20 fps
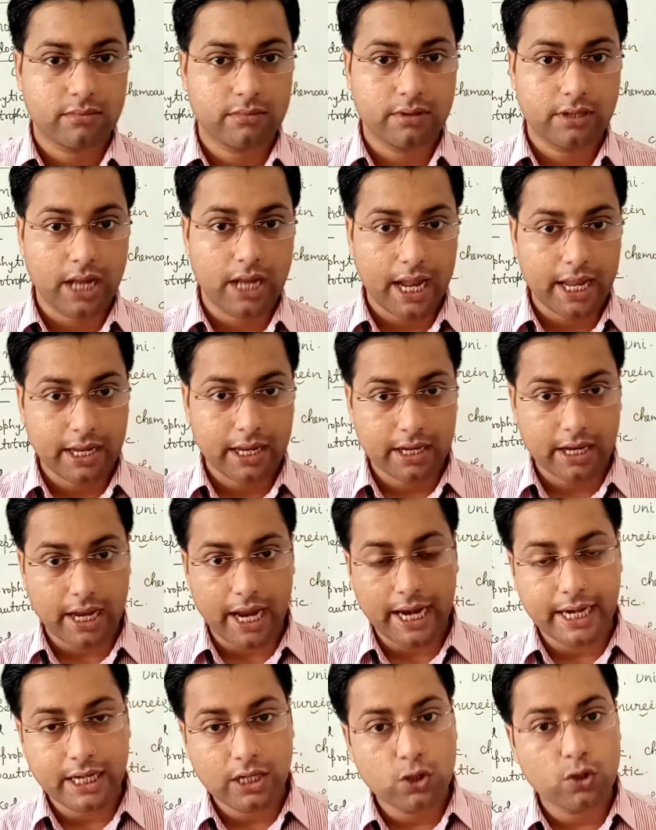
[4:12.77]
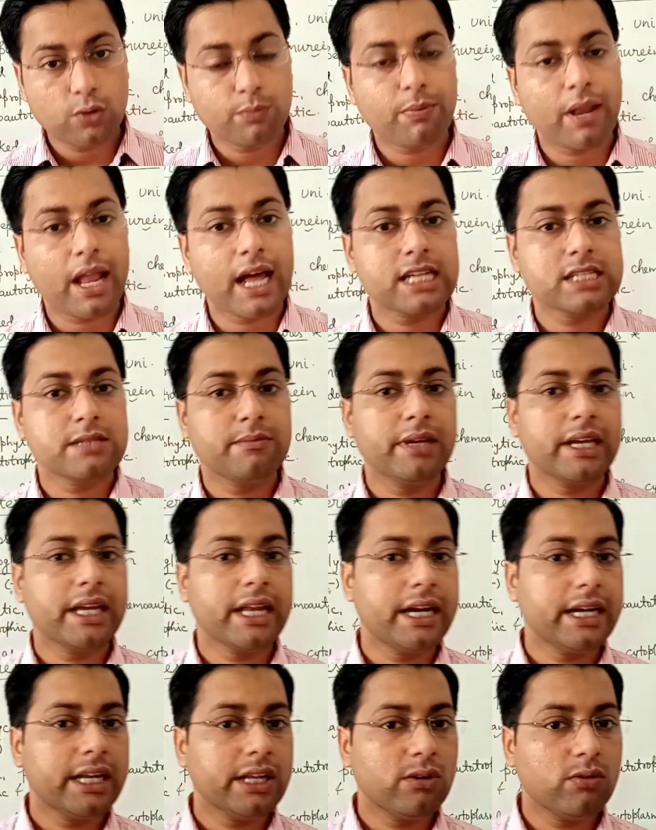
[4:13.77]
like endoplasmic
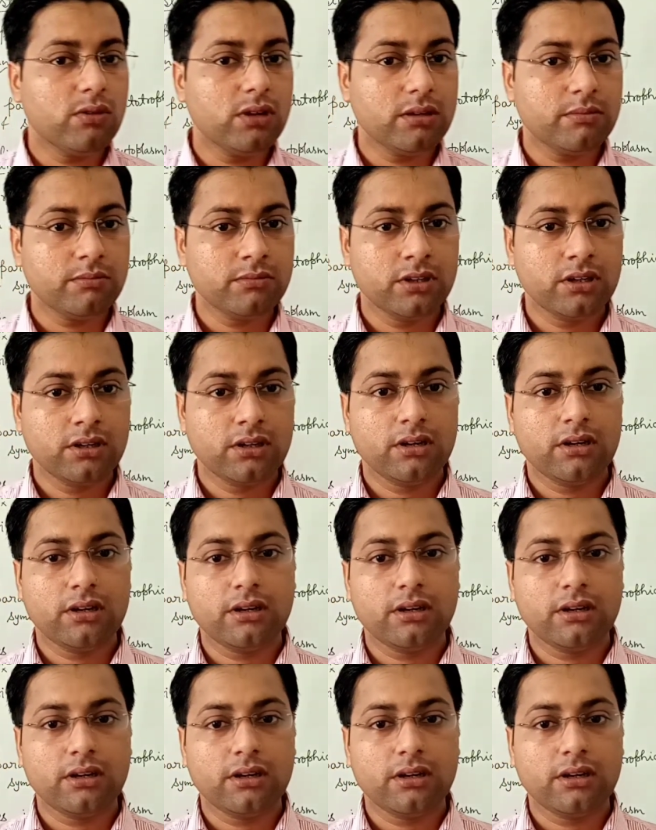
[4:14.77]
reticulum,